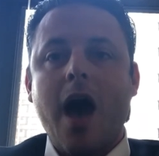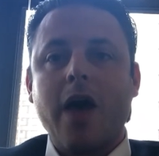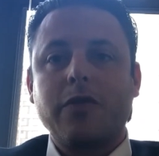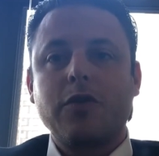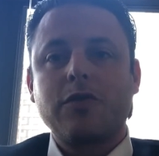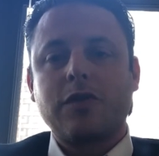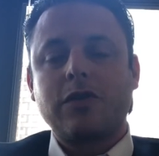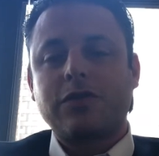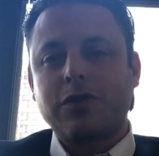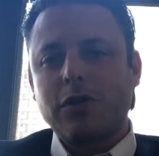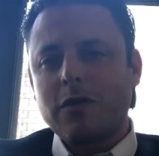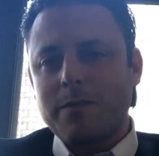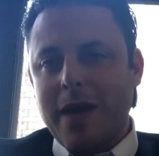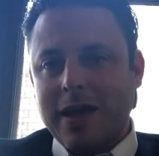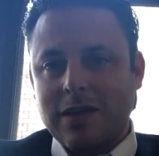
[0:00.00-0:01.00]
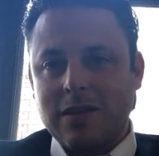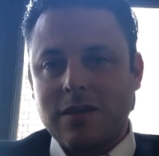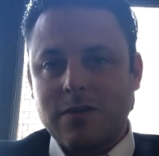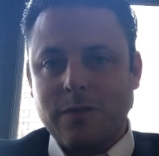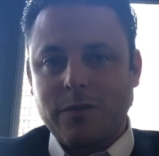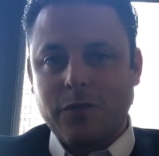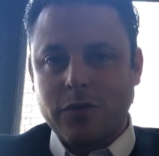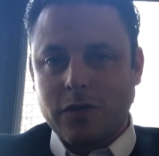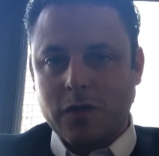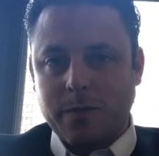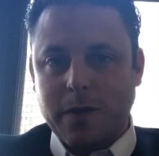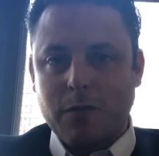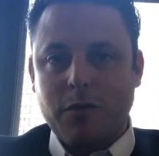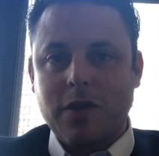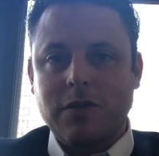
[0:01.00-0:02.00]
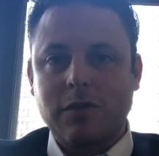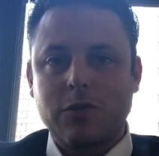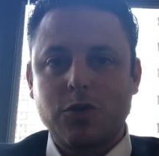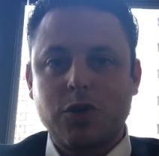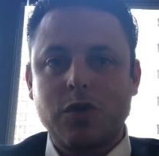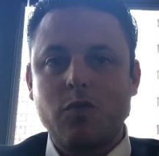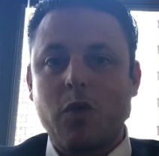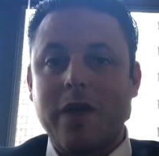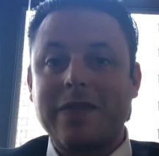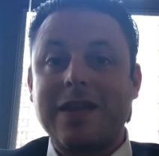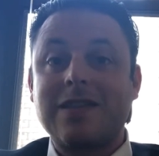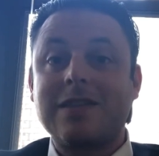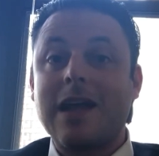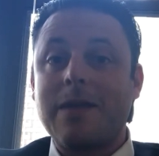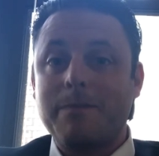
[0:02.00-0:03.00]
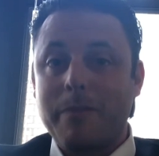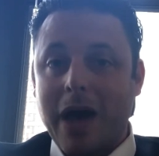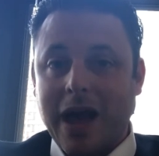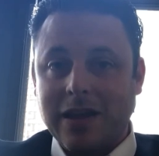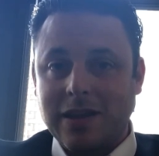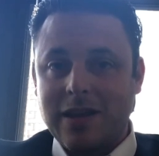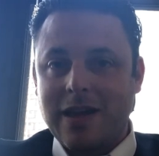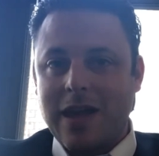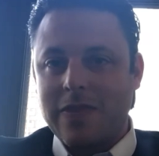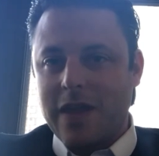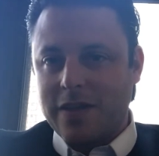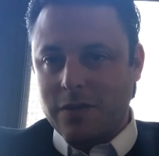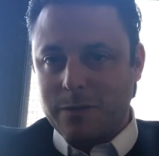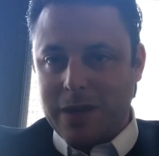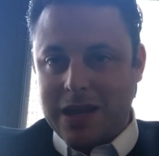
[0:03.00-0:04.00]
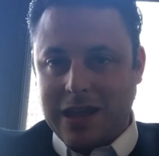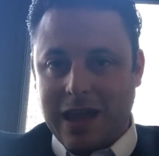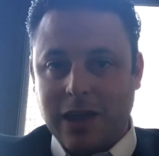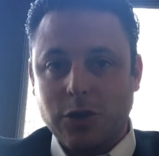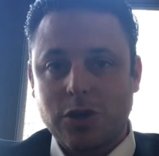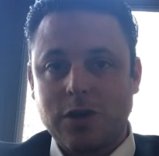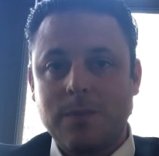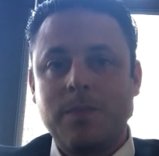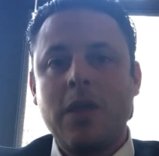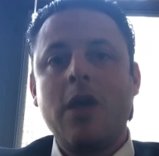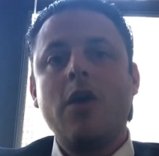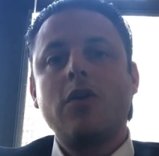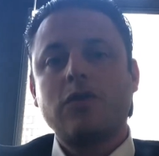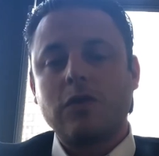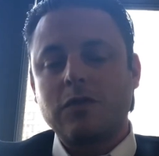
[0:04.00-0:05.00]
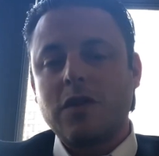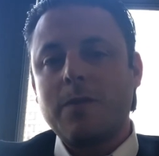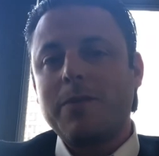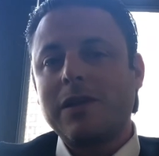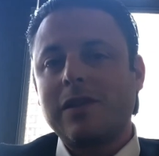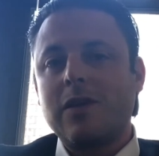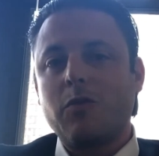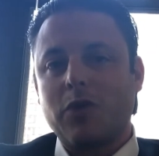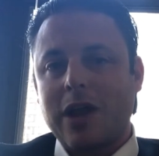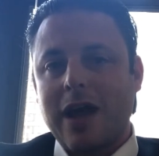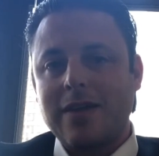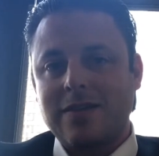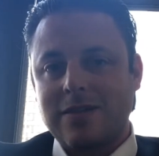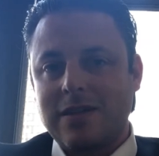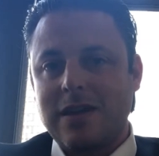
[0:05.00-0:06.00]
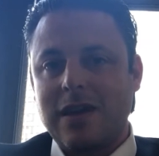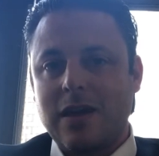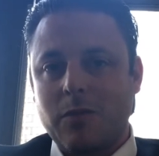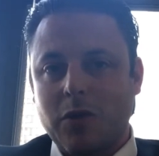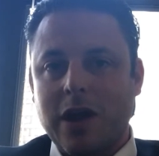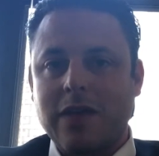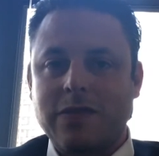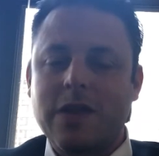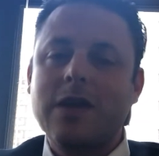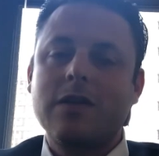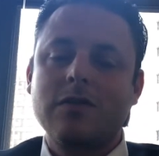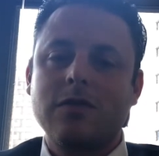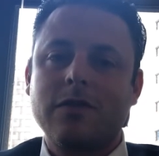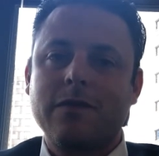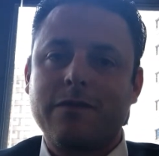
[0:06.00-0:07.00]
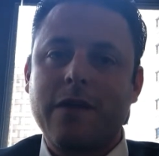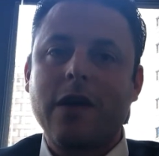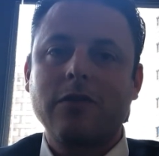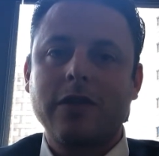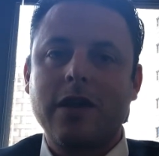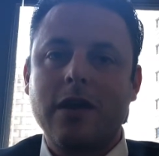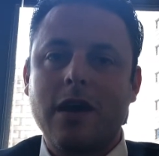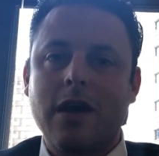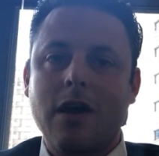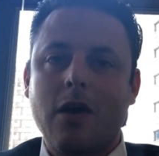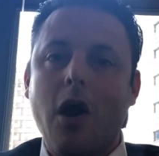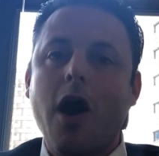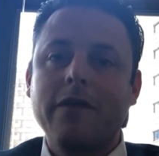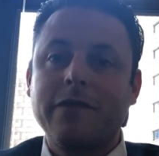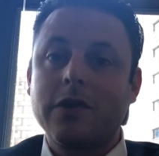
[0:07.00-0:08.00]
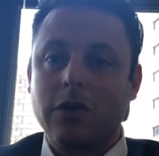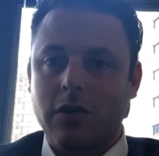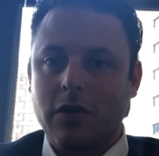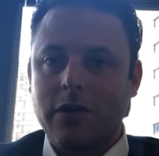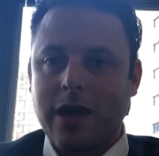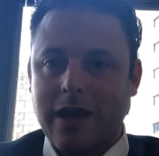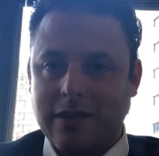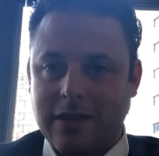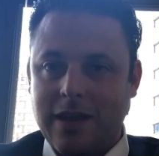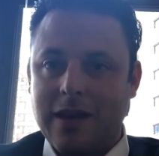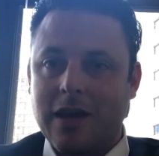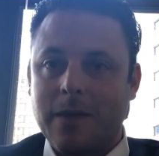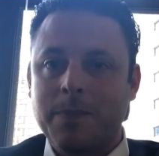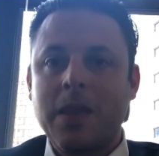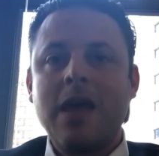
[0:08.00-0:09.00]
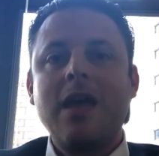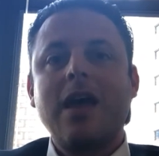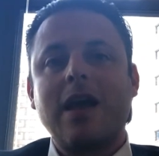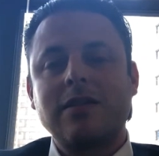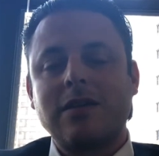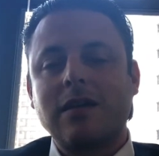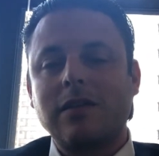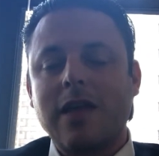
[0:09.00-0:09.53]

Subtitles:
There's a third mechanism for dispute resolution, one that's not binding, and that's mediation. So typically what I see, and what I think is fairly often a good idea, is that a